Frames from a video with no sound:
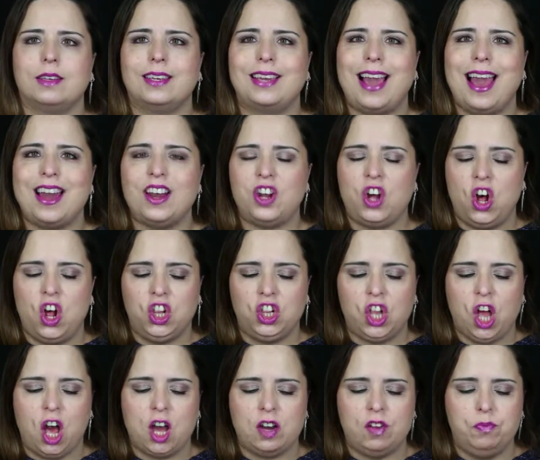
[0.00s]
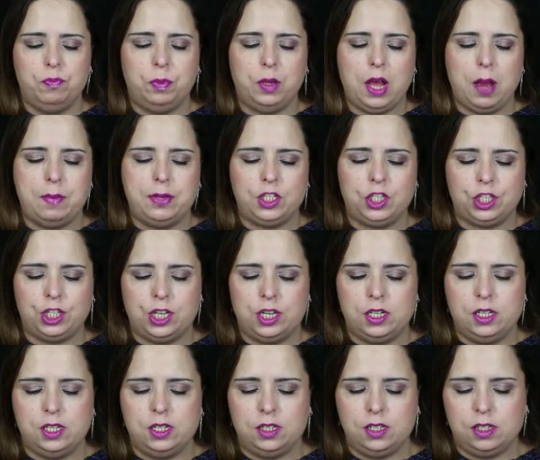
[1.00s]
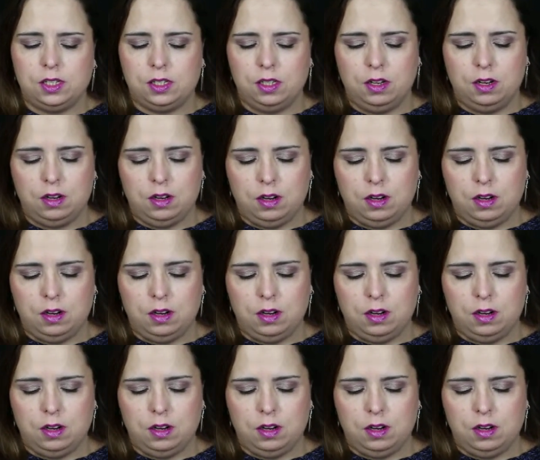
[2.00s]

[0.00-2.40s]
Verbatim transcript: get a lot of blemishes,